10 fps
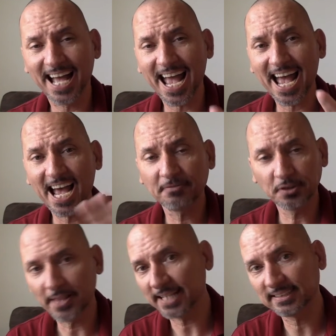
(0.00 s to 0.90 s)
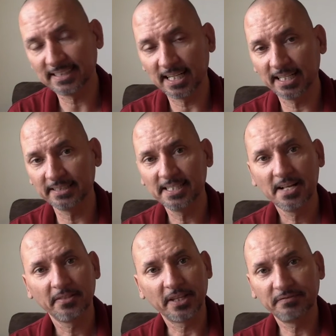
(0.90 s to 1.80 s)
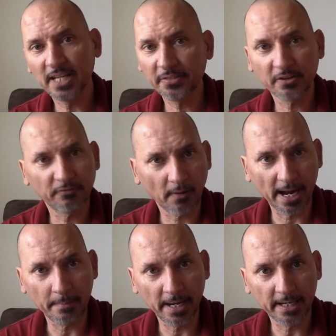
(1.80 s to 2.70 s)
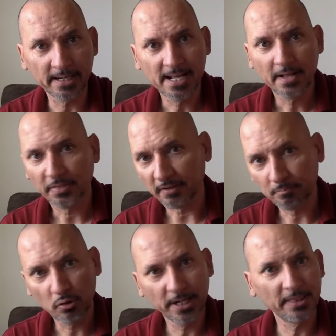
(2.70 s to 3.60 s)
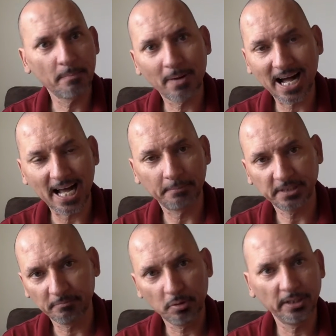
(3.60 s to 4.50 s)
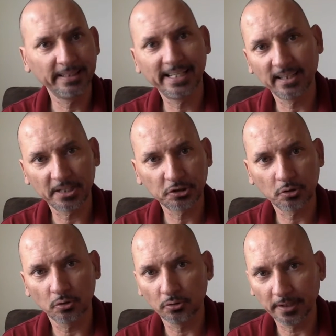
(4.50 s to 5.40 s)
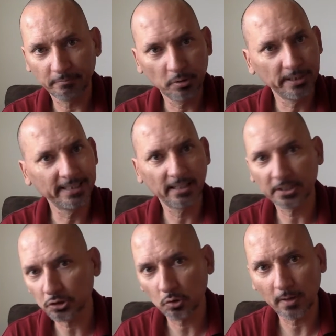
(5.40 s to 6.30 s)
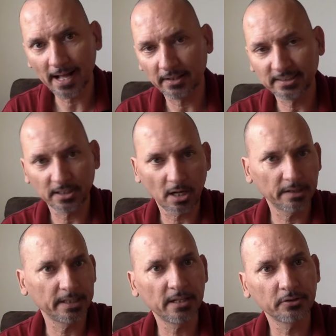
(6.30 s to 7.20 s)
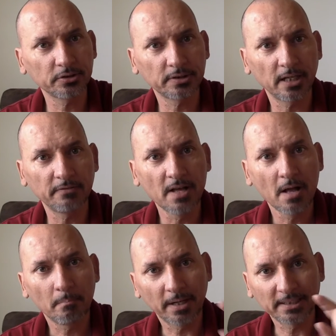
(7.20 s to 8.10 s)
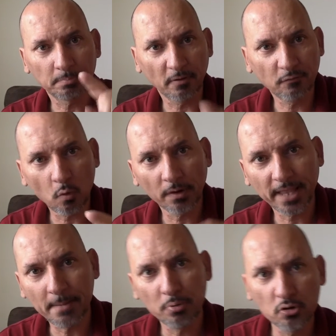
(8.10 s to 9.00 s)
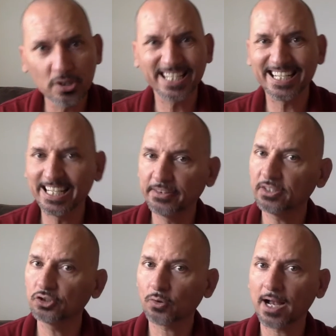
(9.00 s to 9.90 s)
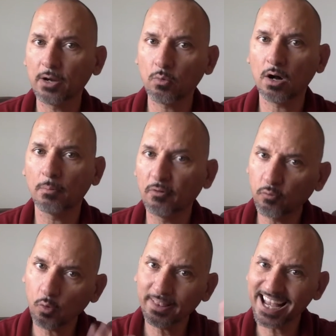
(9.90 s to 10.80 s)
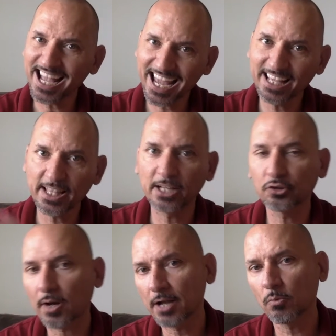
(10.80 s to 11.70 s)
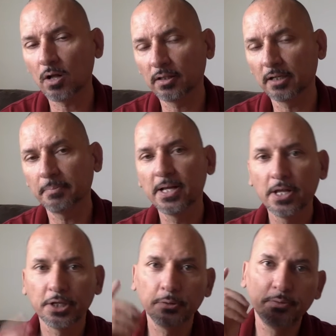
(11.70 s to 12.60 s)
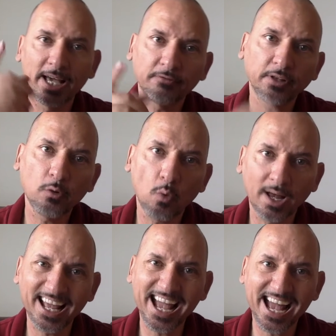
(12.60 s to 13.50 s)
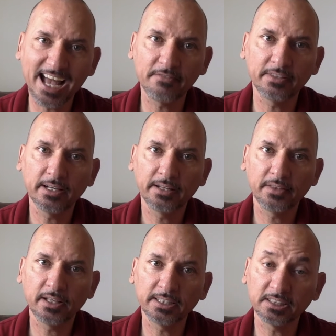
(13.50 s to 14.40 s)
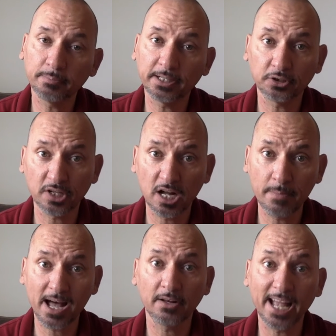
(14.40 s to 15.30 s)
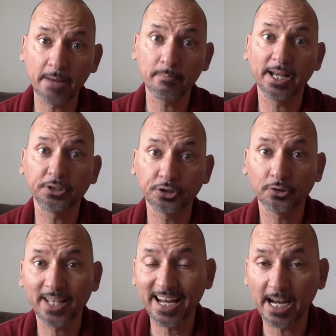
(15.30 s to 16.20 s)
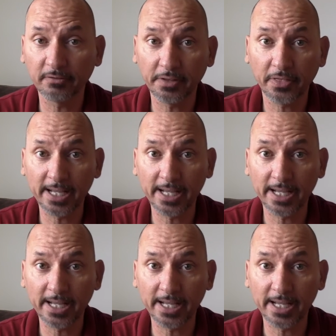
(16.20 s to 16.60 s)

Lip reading: after that's done. They've done the framing, they've put in the pipes, they've put in the electrical, they've put in the electrical outlets and all that other stuff, but it's before they put in the drywall. Before they hang that drywall up, you definitely want to have the inspector come out and make sure that everything